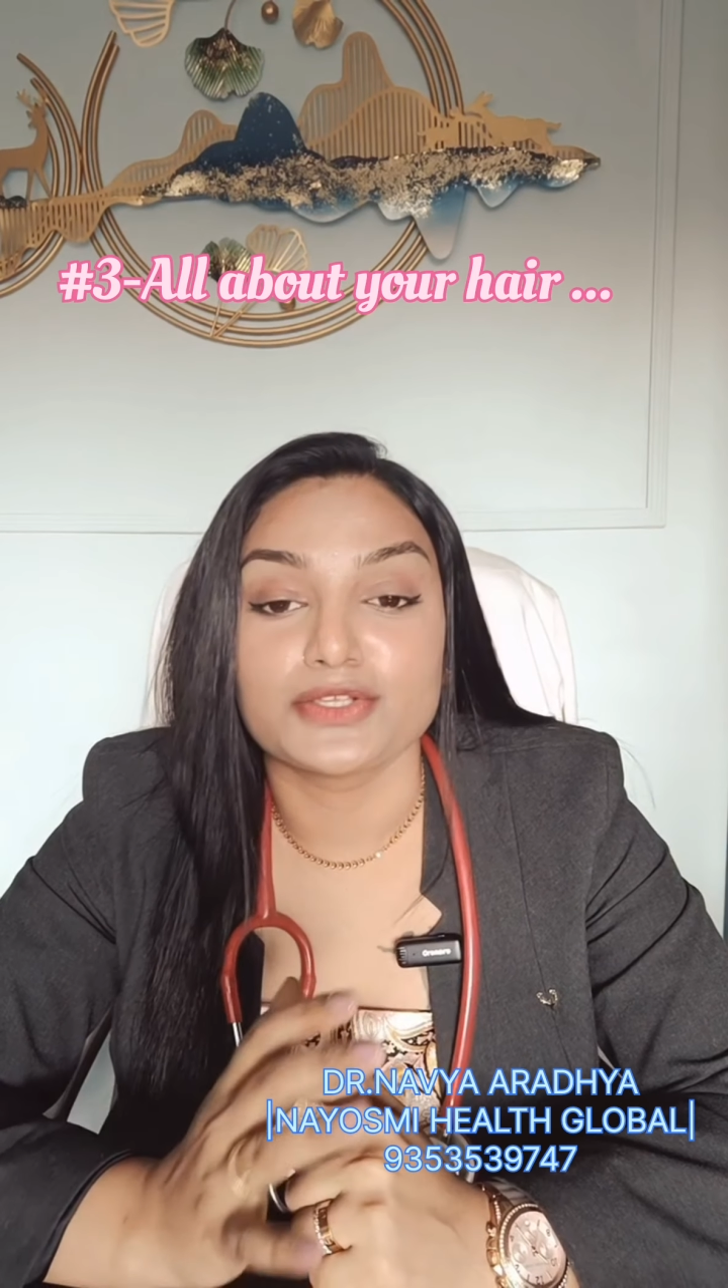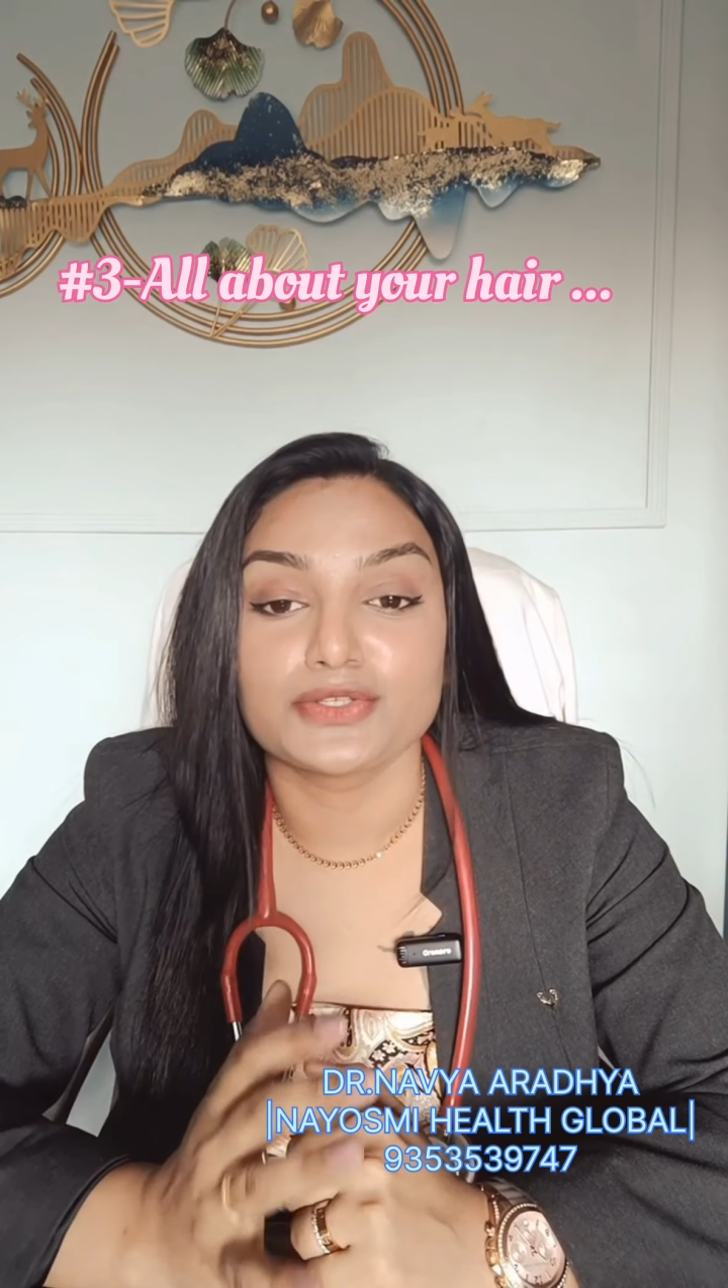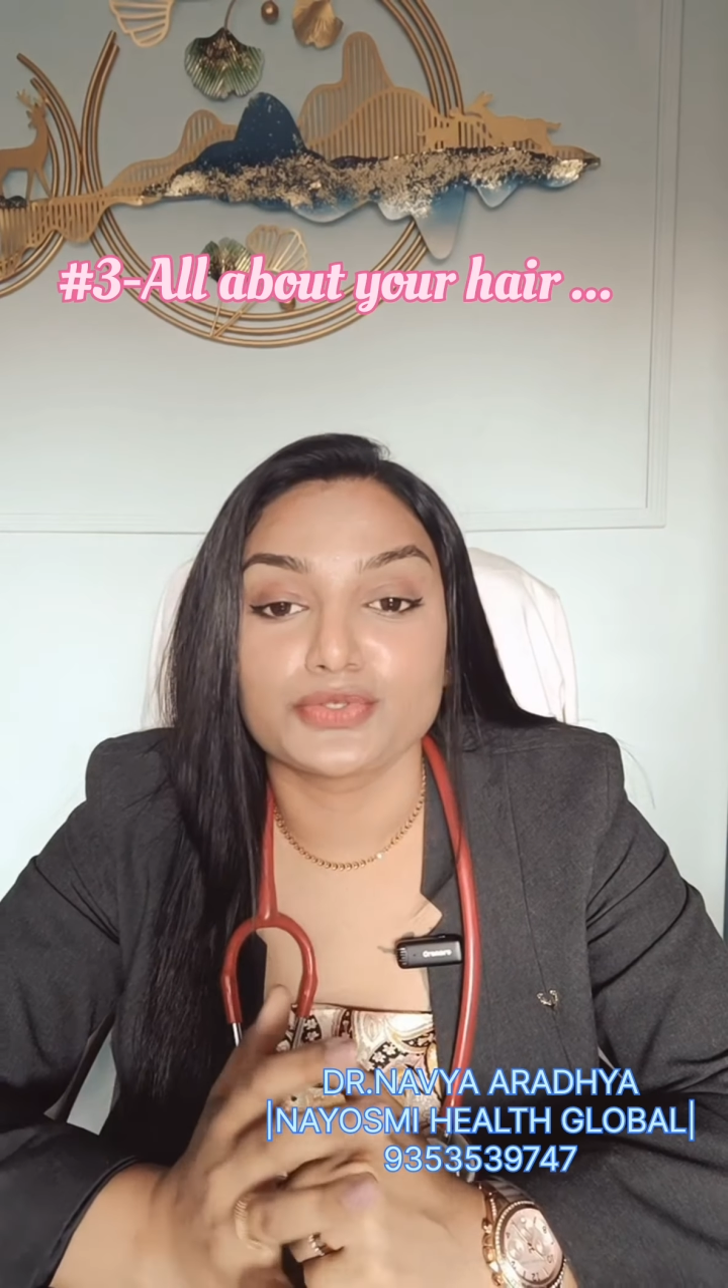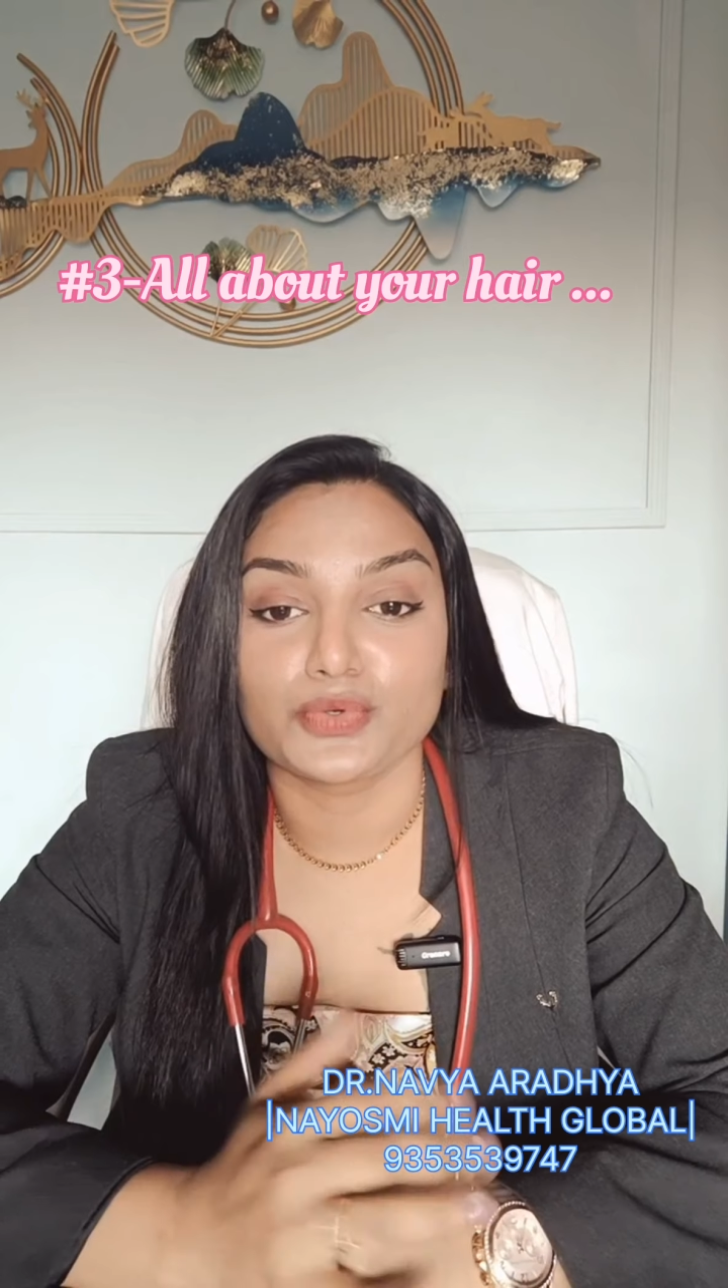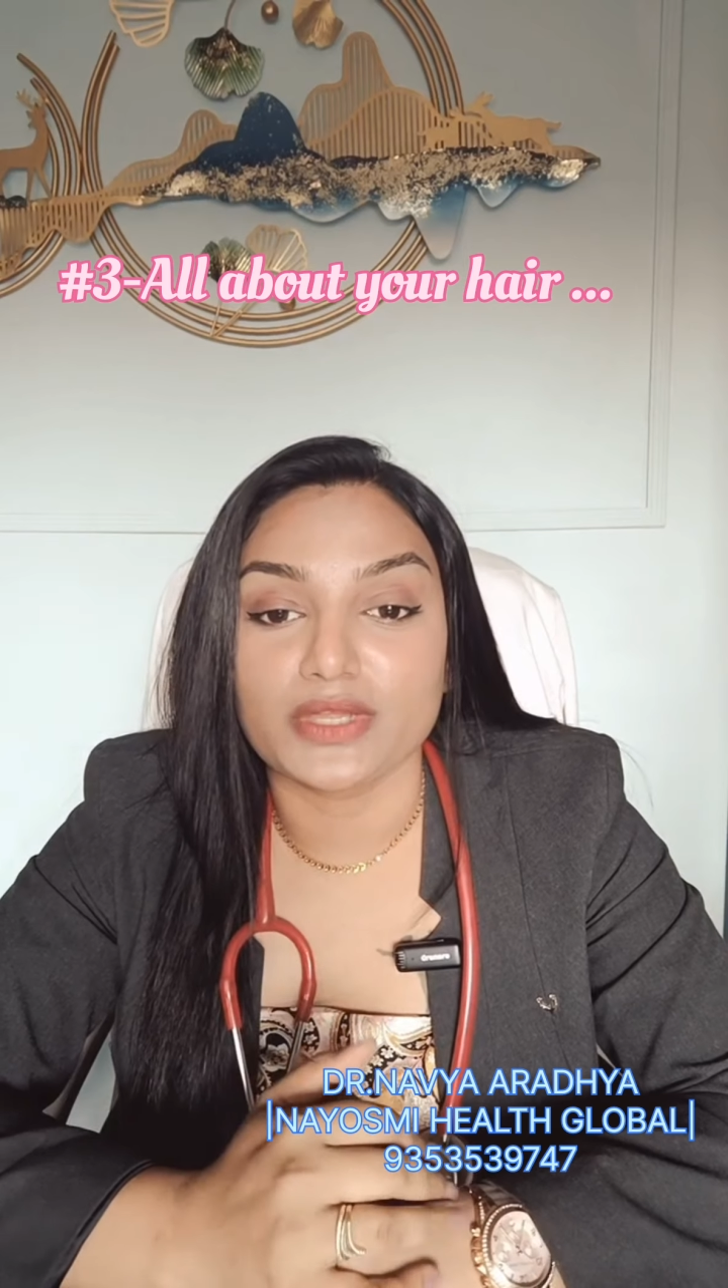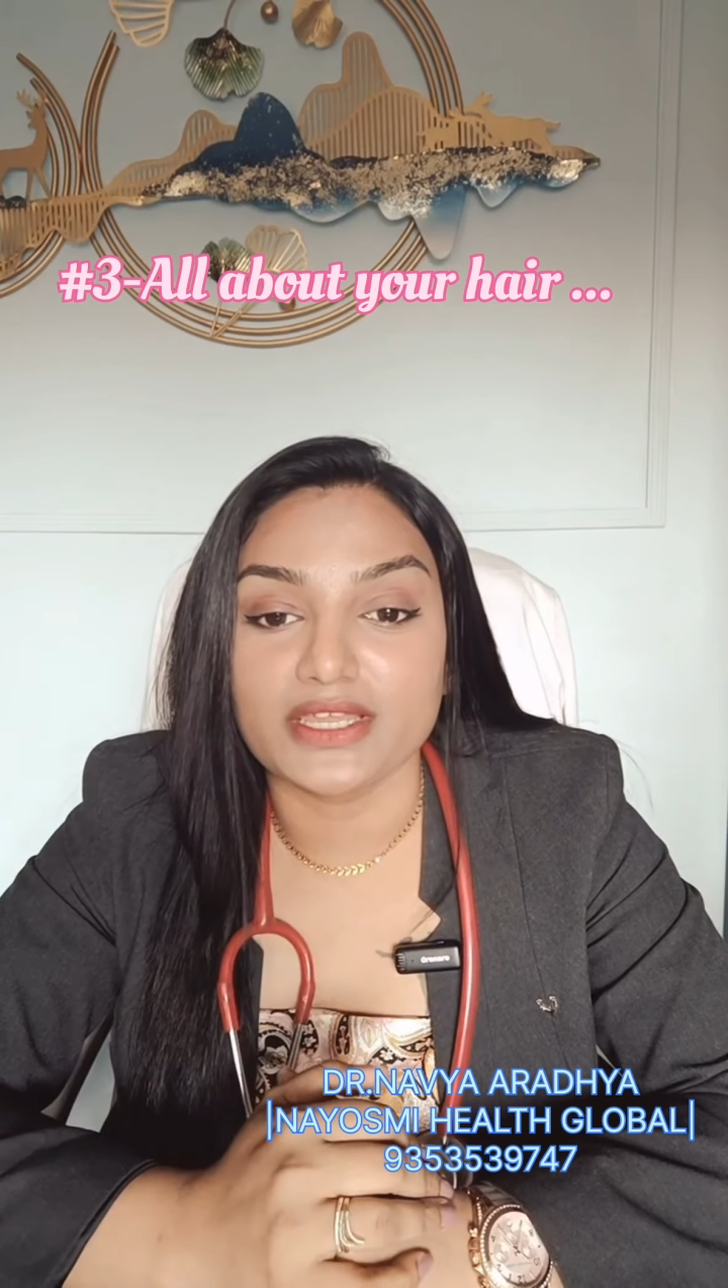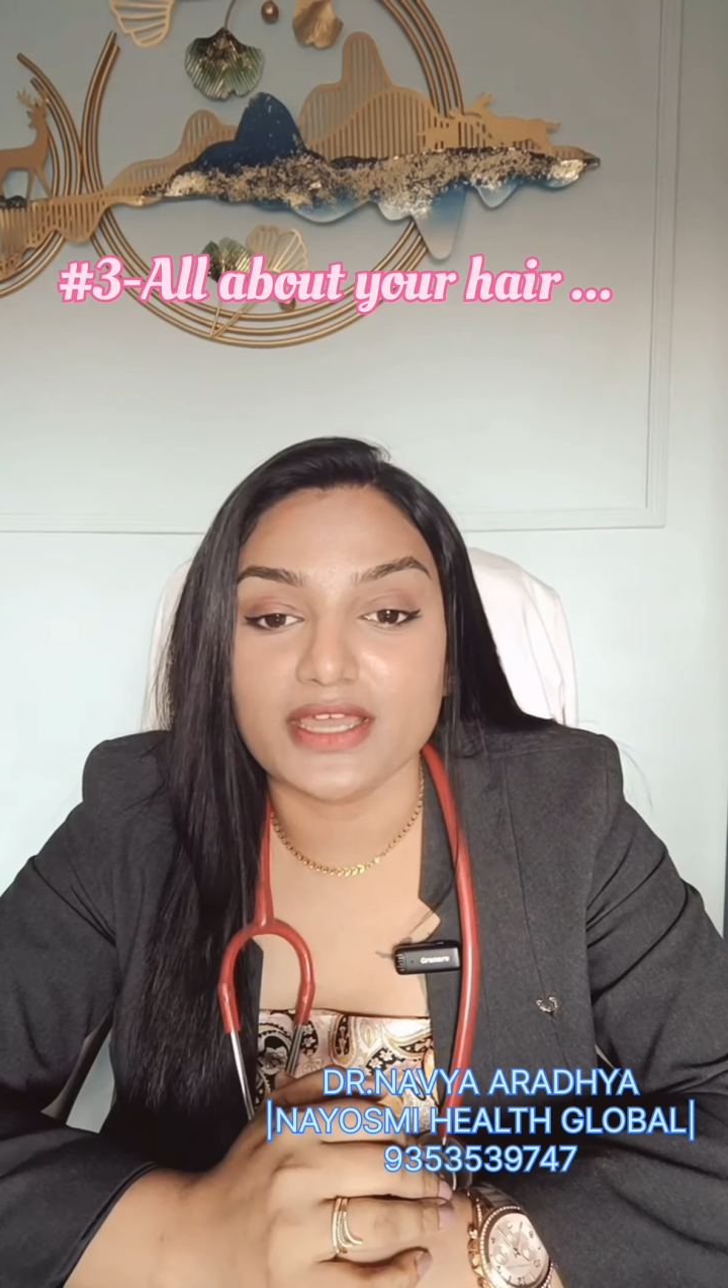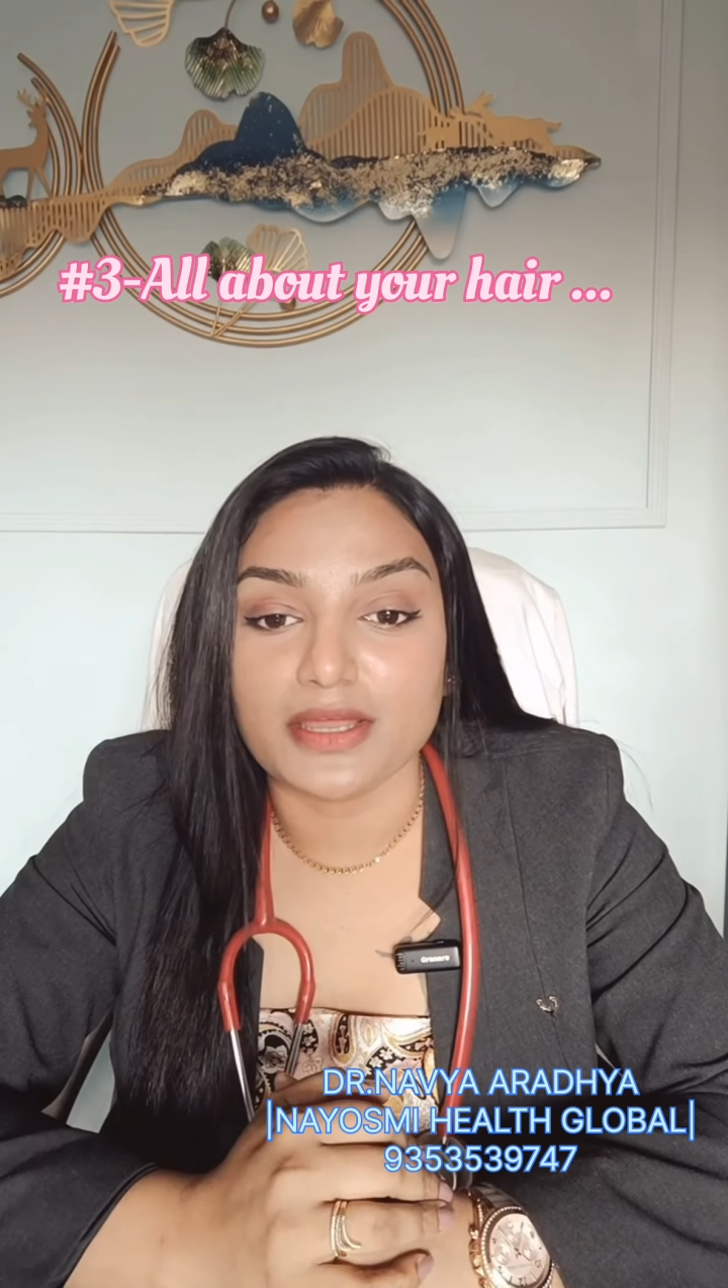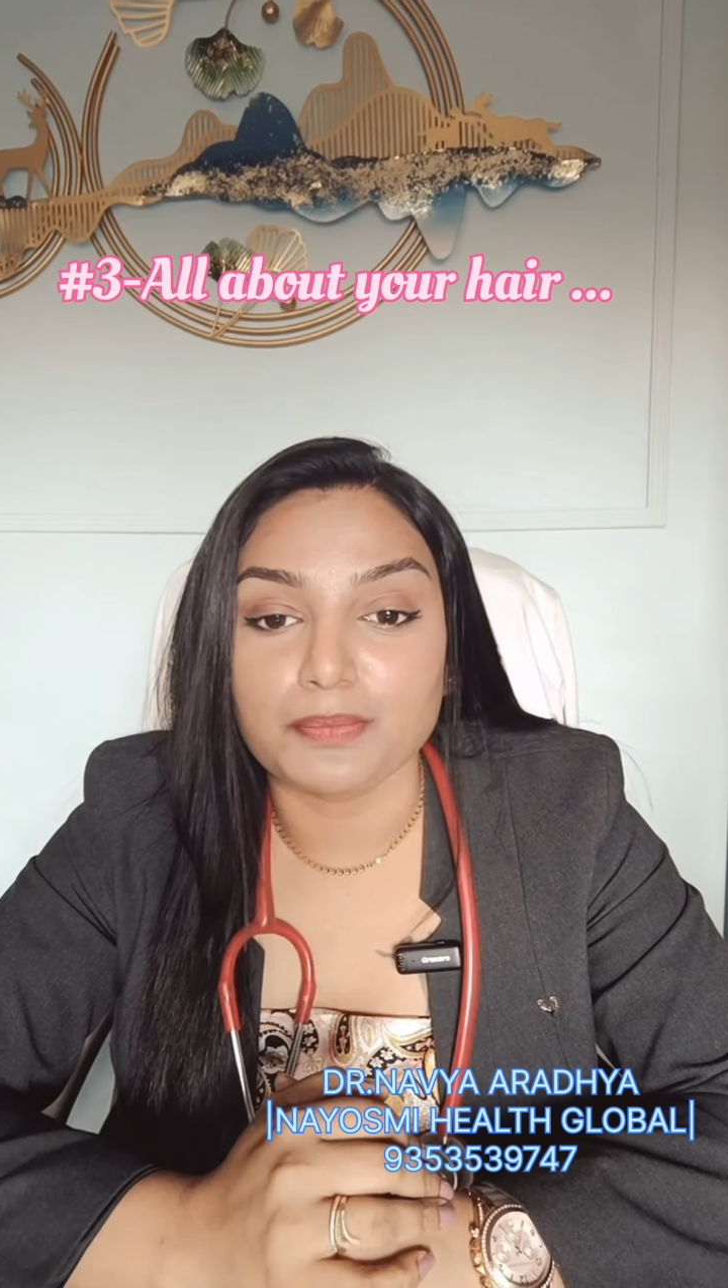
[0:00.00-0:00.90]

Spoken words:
So in our